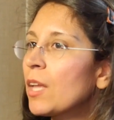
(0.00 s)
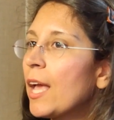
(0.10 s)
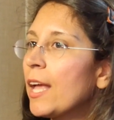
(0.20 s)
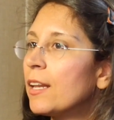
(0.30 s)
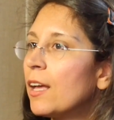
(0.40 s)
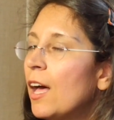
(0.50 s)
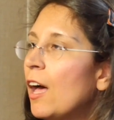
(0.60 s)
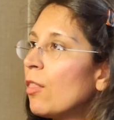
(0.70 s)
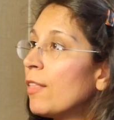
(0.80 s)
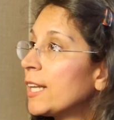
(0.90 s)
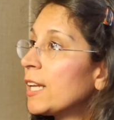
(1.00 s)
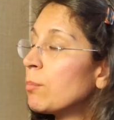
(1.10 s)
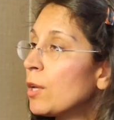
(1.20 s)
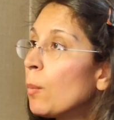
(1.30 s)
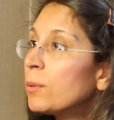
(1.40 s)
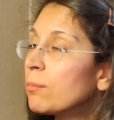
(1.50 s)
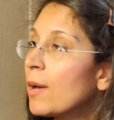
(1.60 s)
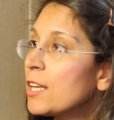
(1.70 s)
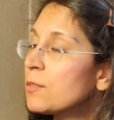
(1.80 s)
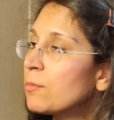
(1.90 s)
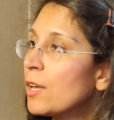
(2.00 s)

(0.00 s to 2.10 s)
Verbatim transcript: and how that can be optimized,